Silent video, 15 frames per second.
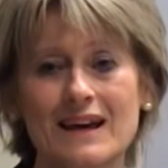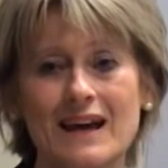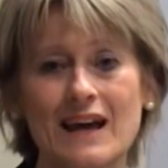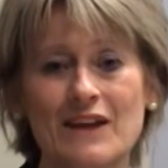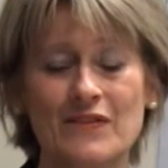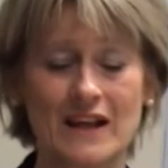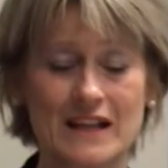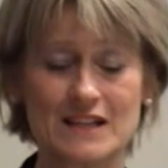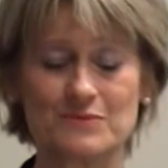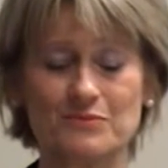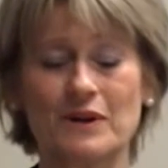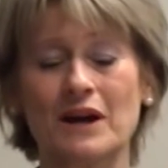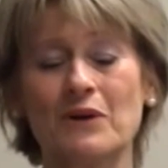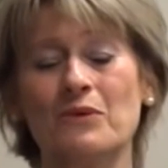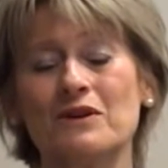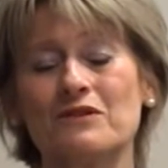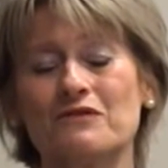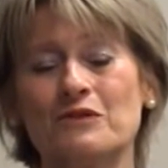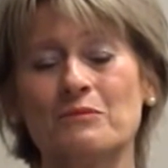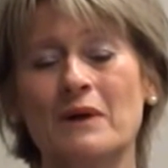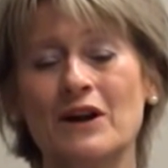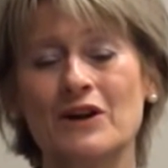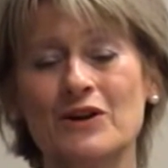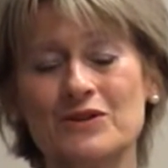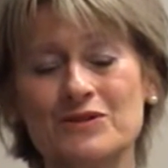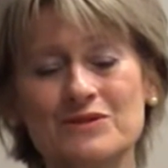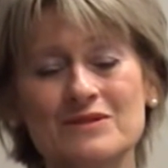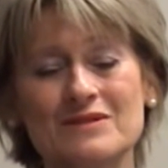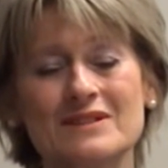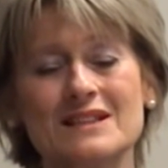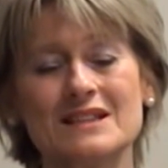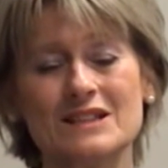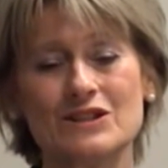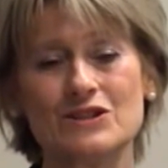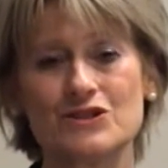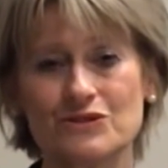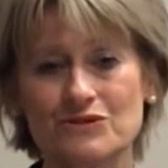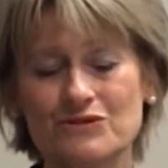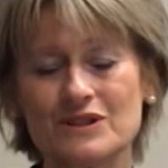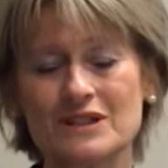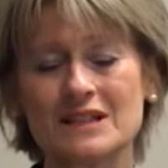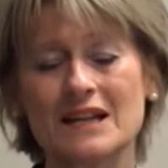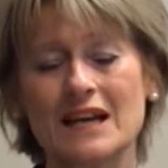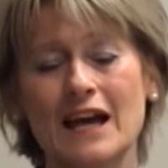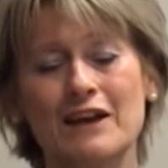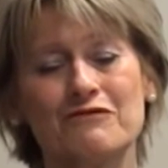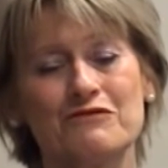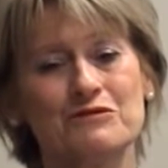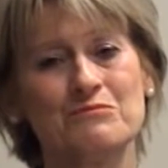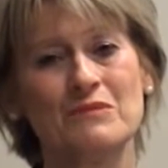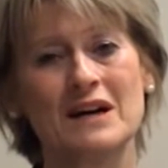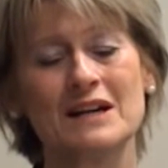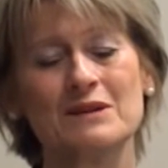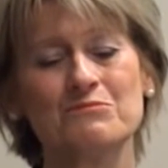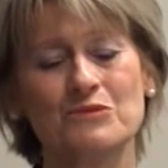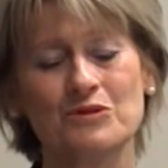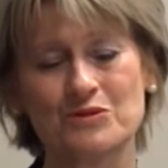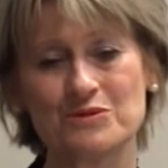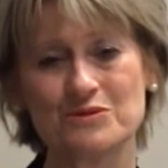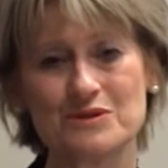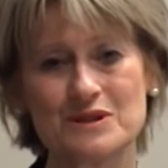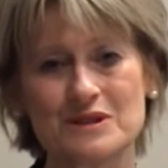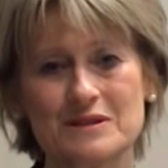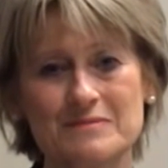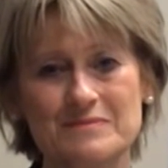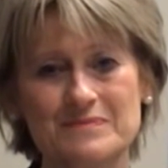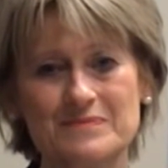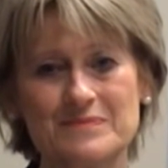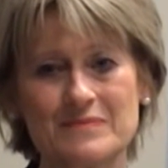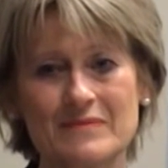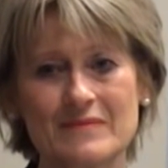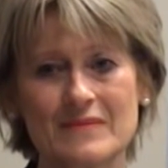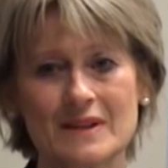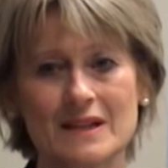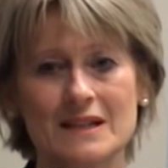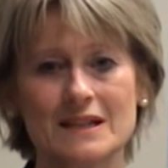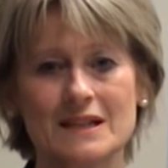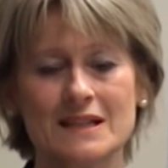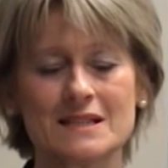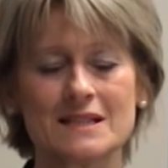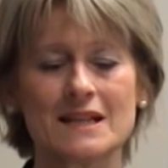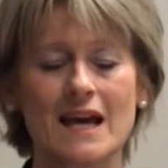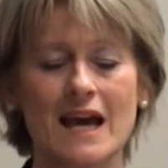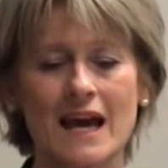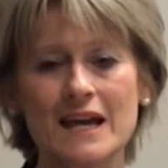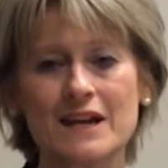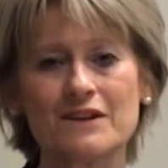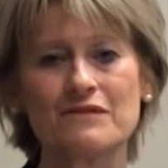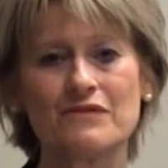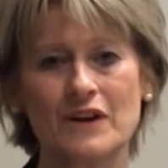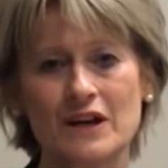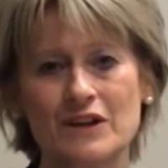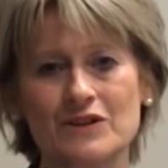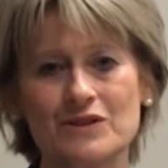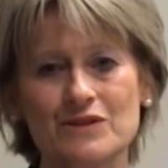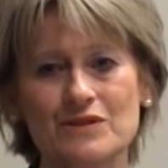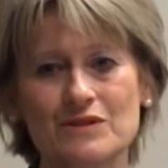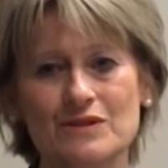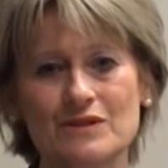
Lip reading: And that's what I want for my own children and for my mokos. It's an added value.